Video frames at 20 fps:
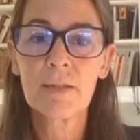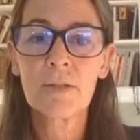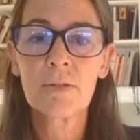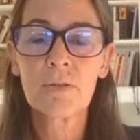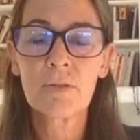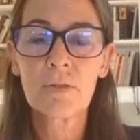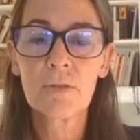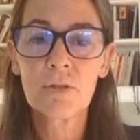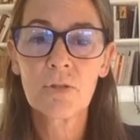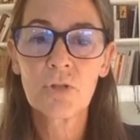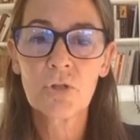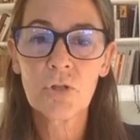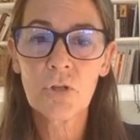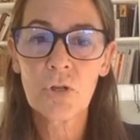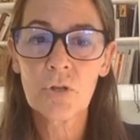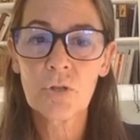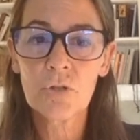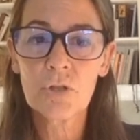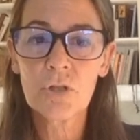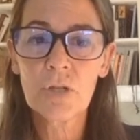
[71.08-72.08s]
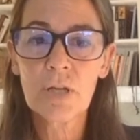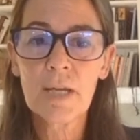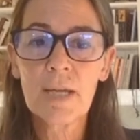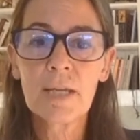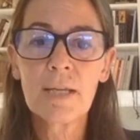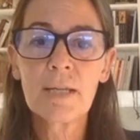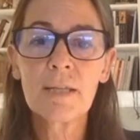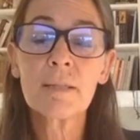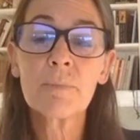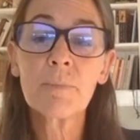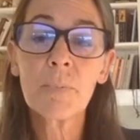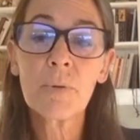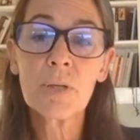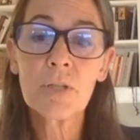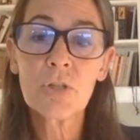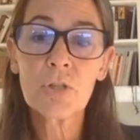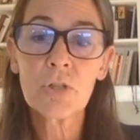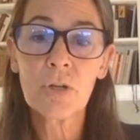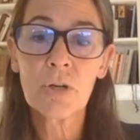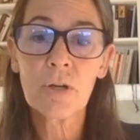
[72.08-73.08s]
To the church, he's a
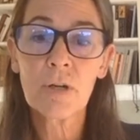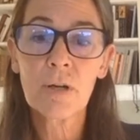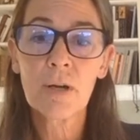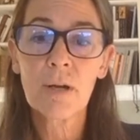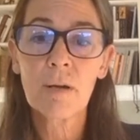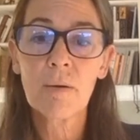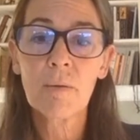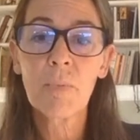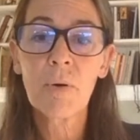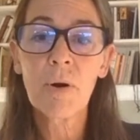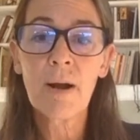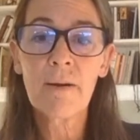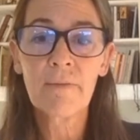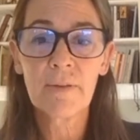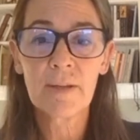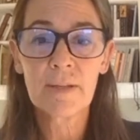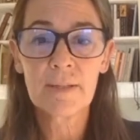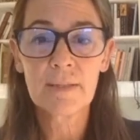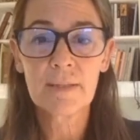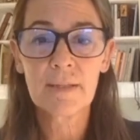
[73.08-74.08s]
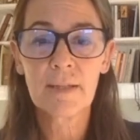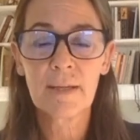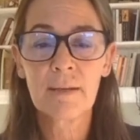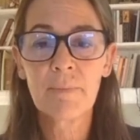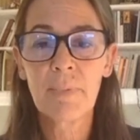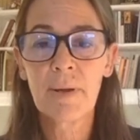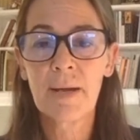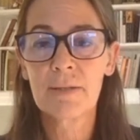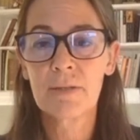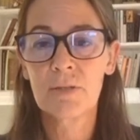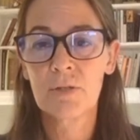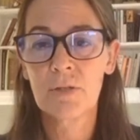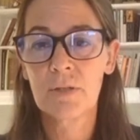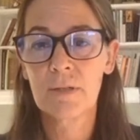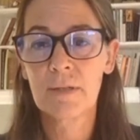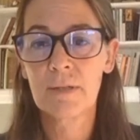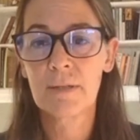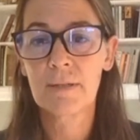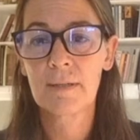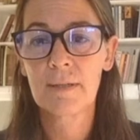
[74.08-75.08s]
preacher, prophet, and
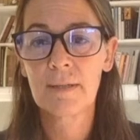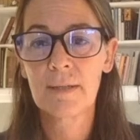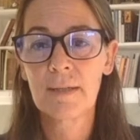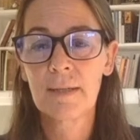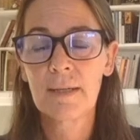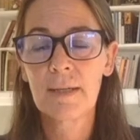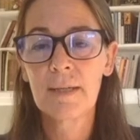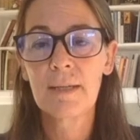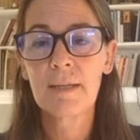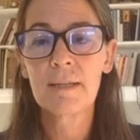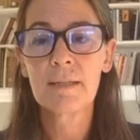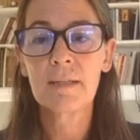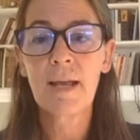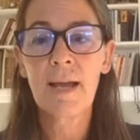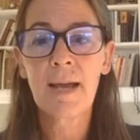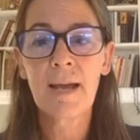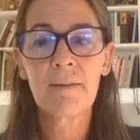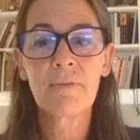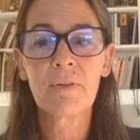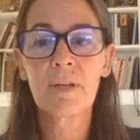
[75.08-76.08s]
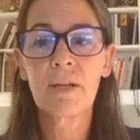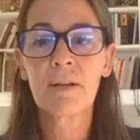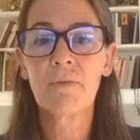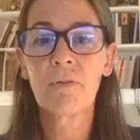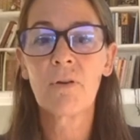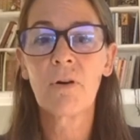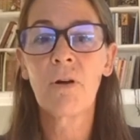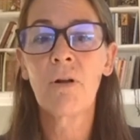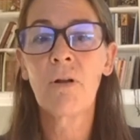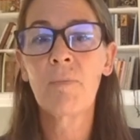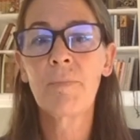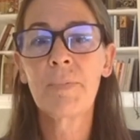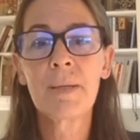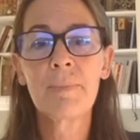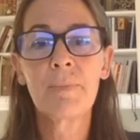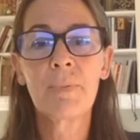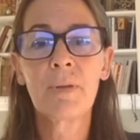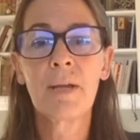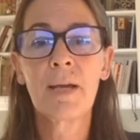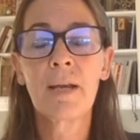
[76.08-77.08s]
pastor. He is an advocate for all
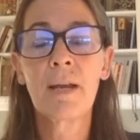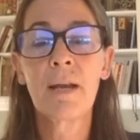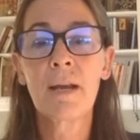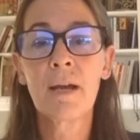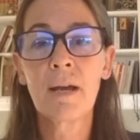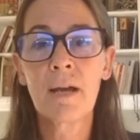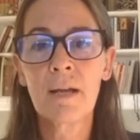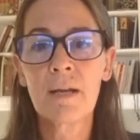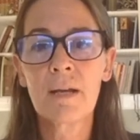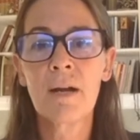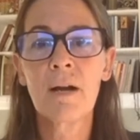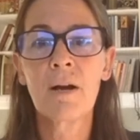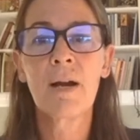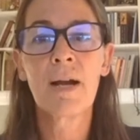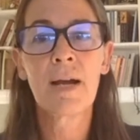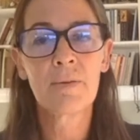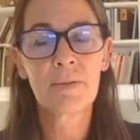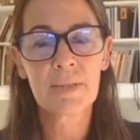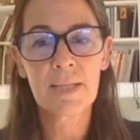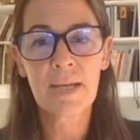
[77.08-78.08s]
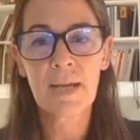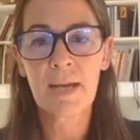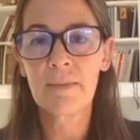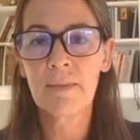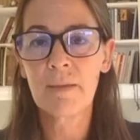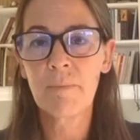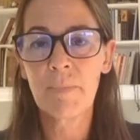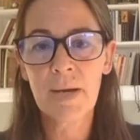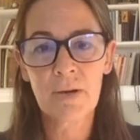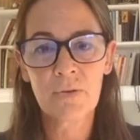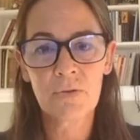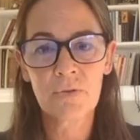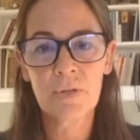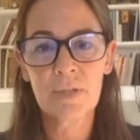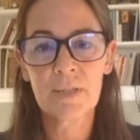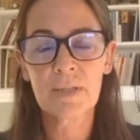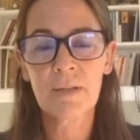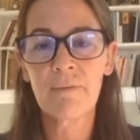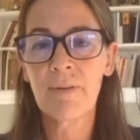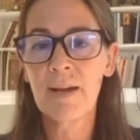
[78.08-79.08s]
people, and none are outside the
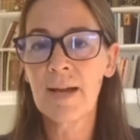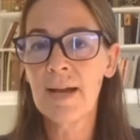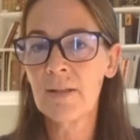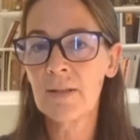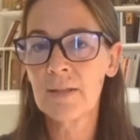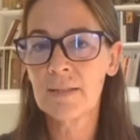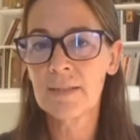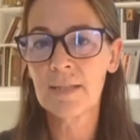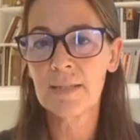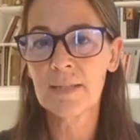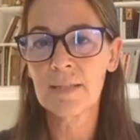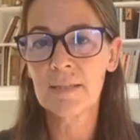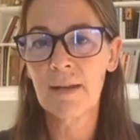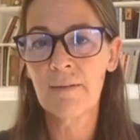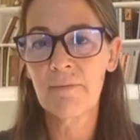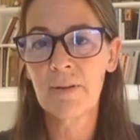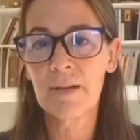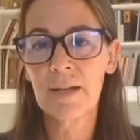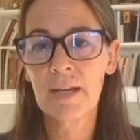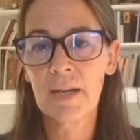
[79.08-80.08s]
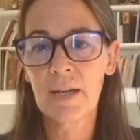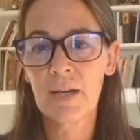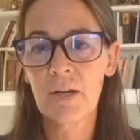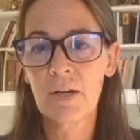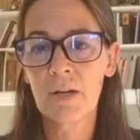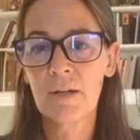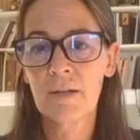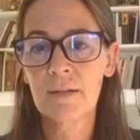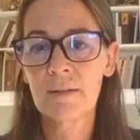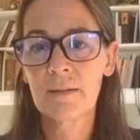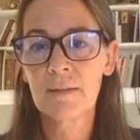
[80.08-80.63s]
boundaries of Alex's love and care.